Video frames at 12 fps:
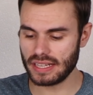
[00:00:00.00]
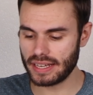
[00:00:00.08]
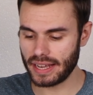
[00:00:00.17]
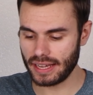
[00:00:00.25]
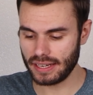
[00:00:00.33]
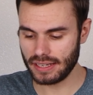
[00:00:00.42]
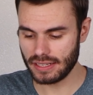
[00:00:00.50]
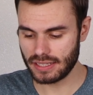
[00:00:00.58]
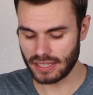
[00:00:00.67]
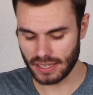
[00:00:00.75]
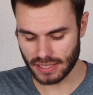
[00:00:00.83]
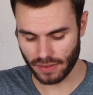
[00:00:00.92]
the Canon
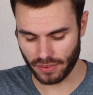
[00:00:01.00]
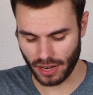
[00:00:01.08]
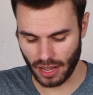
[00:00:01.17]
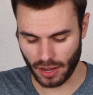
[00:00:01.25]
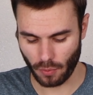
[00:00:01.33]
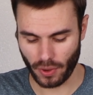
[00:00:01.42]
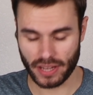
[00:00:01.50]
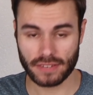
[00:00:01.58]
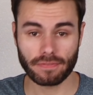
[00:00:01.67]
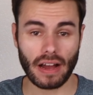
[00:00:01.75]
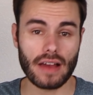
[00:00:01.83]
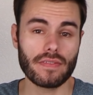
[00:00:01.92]
T7i weighs
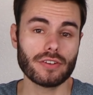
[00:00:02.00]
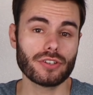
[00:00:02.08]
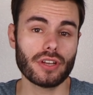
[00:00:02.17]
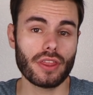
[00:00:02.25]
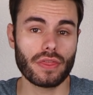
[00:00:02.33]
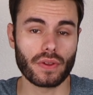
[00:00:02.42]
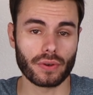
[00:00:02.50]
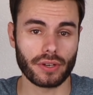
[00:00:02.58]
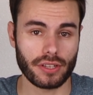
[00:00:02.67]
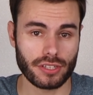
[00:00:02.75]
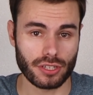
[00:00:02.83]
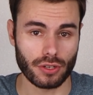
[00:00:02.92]

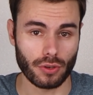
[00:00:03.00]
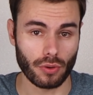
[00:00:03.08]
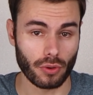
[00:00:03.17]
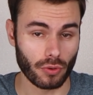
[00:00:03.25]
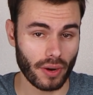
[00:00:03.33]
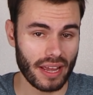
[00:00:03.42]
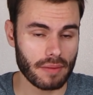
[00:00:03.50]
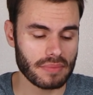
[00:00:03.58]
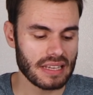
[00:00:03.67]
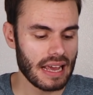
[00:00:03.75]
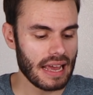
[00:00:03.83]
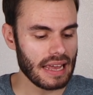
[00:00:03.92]
532 grams,